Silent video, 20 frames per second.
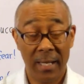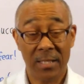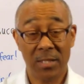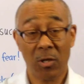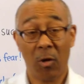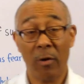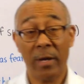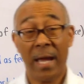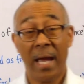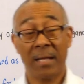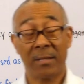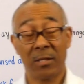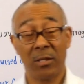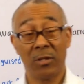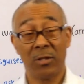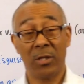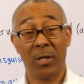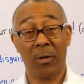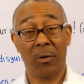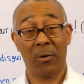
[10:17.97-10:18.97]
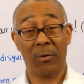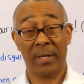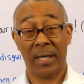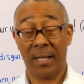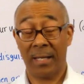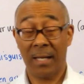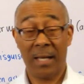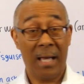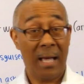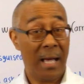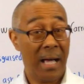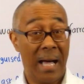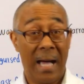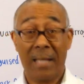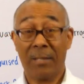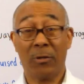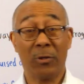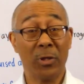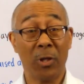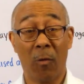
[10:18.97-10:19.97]
It's okay to know that
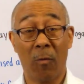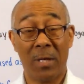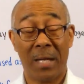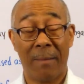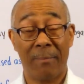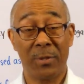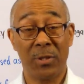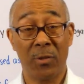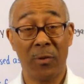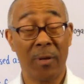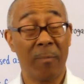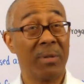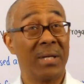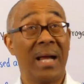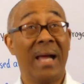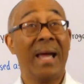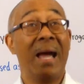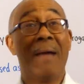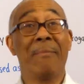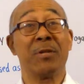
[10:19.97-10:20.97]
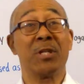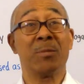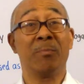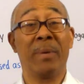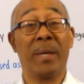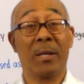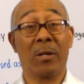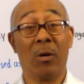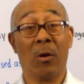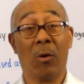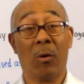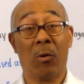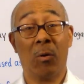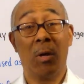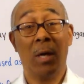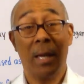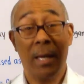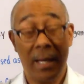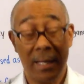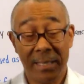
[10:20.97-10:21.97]
I don't know what I'm doing, but I have this big
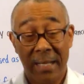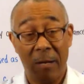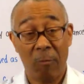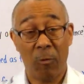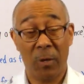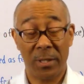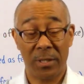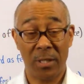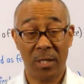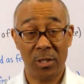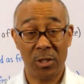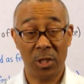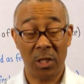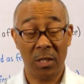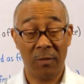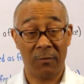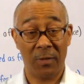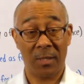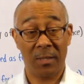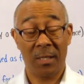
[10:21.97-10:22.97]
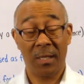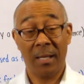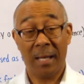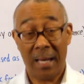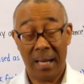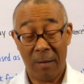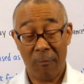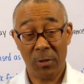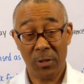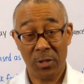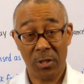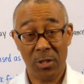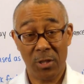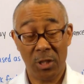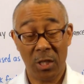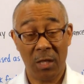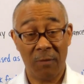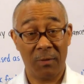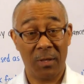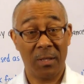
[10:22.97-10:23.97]
goal and I want to achieve it. I want to
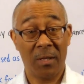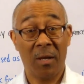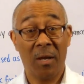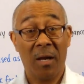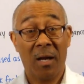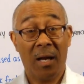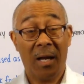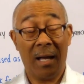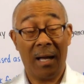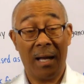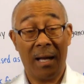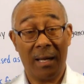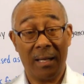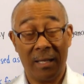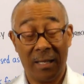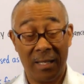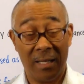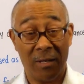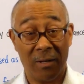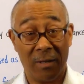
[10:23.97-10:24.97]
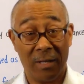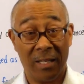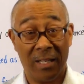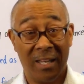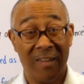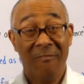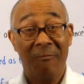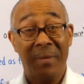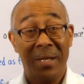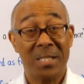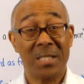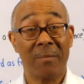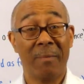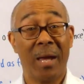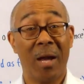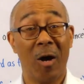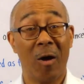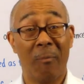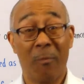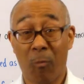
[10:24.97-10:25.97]
achieve it. Uh, you know, give me
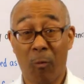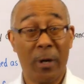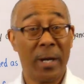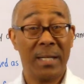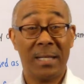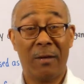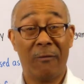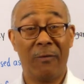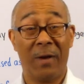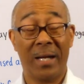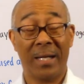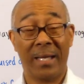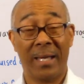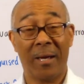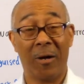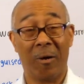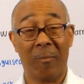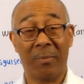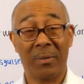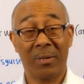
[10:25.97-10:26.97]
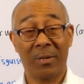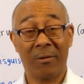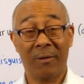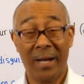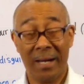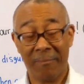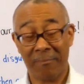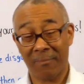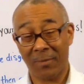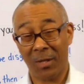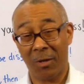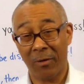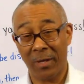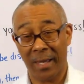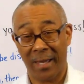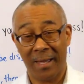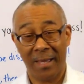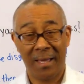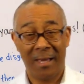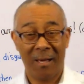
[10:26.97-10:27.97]
some help. Where can I find the help? Right?
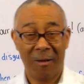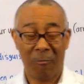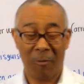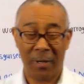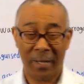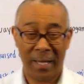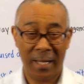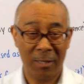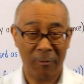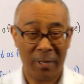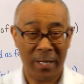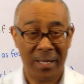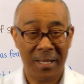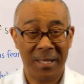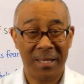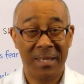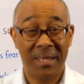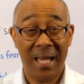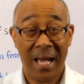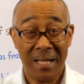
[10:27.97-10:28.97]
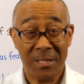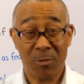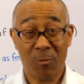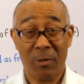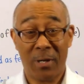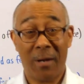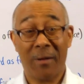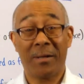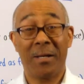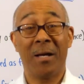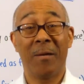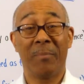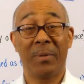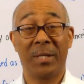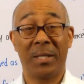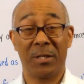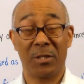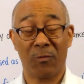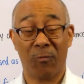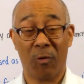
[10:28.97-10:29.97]
Okay. Well, anyway, that's what our
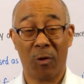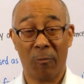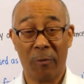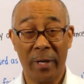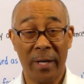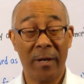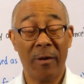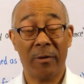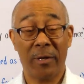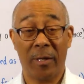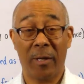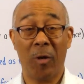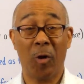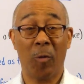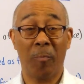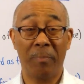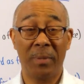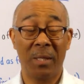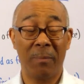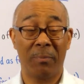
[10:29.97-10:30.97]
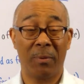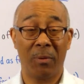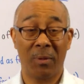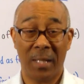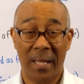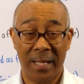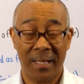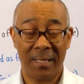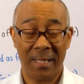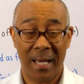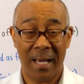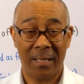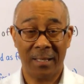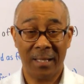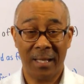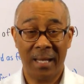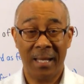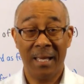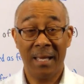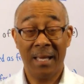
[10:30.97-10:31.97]
company is for. We're here to help people like
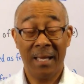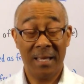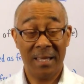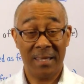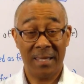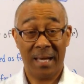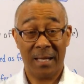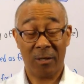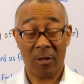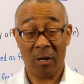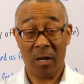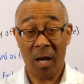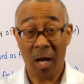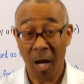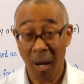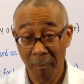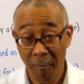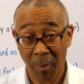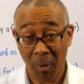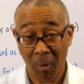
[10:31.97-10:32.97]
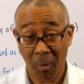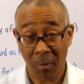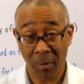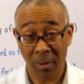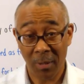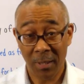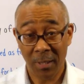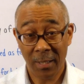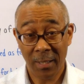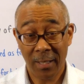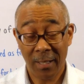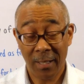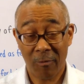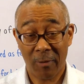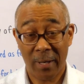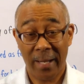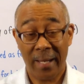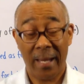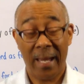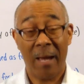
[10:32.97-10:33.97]
that. Okay. That are humble,
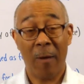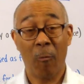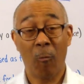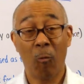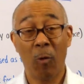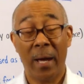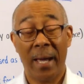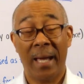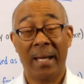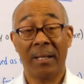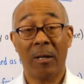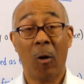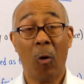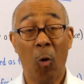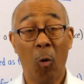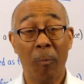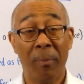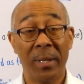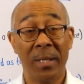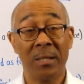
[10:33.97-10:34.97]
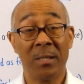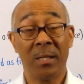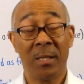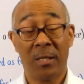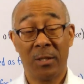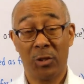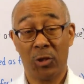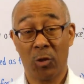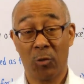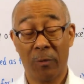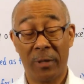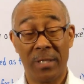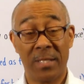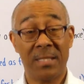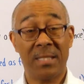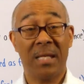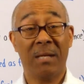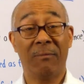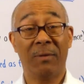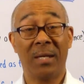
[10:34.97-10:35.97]
right? And, and open to
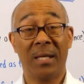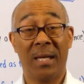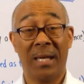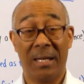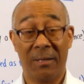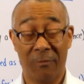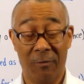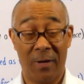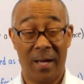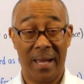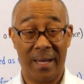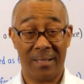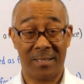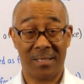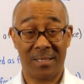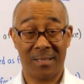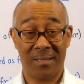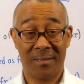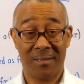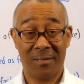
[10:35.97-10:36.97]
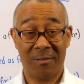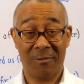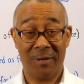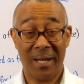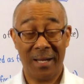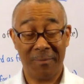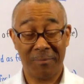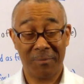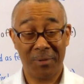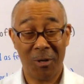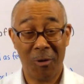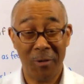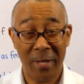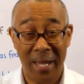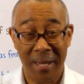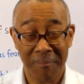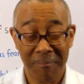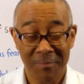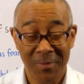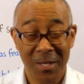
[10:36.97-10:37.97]
receiving advice. Right?
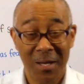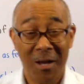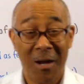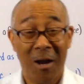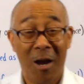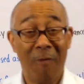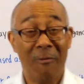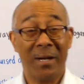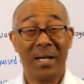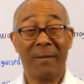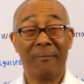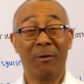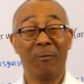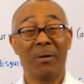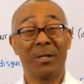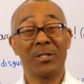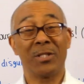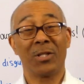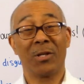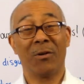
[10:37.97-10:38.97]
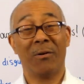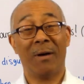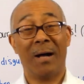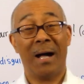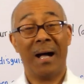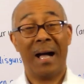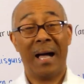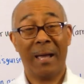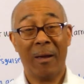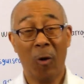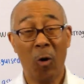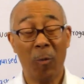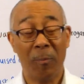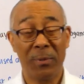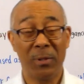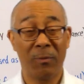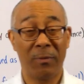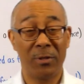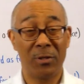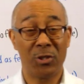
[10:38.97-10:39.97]
Okay. All right, everyone. So I
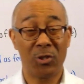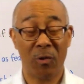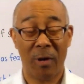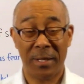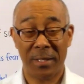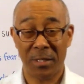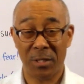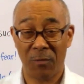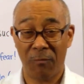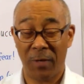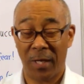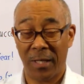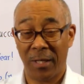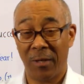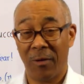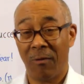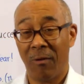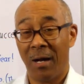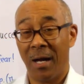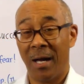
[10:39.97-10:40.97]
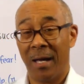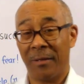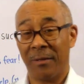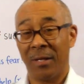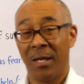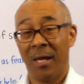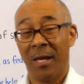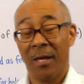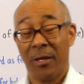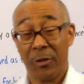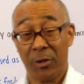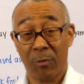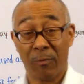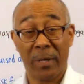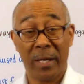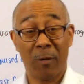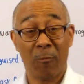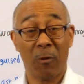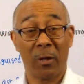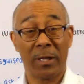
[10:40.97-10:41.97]
hope you enjoyed this video on
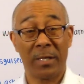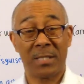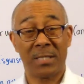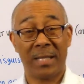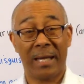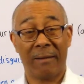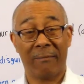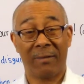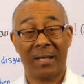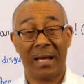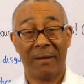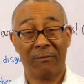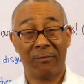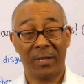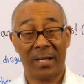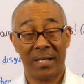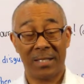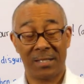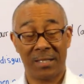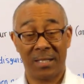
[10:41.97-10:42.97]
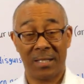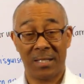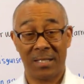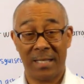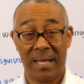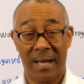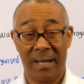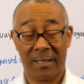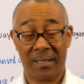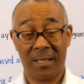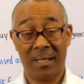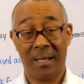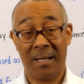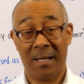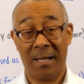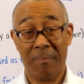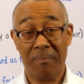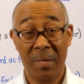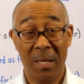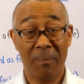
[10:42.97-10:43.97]
three real estate life lessons that
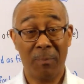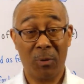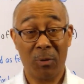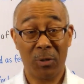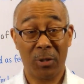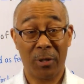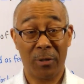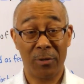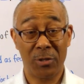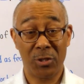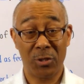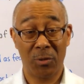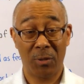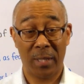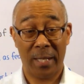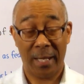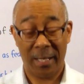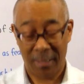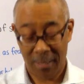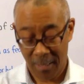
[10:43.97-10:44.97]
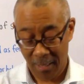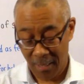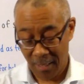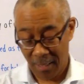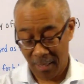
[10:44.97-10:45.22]
uh, people learn too late.